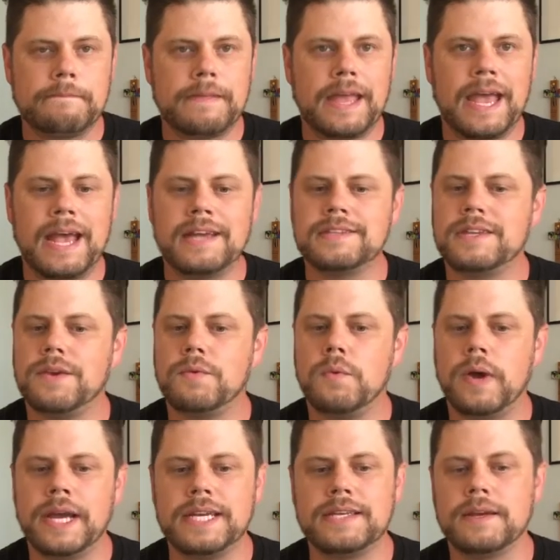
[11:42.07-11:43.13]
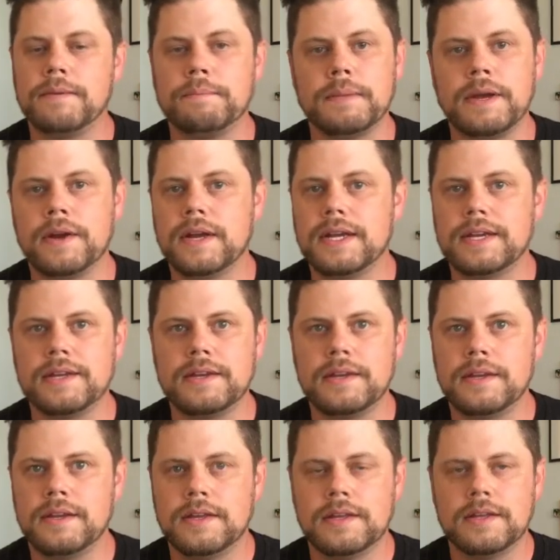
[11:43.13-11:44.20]
As a white American,
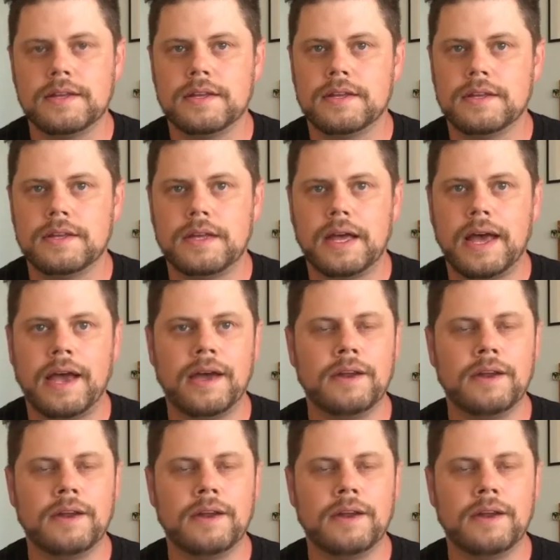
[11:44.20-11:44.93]
I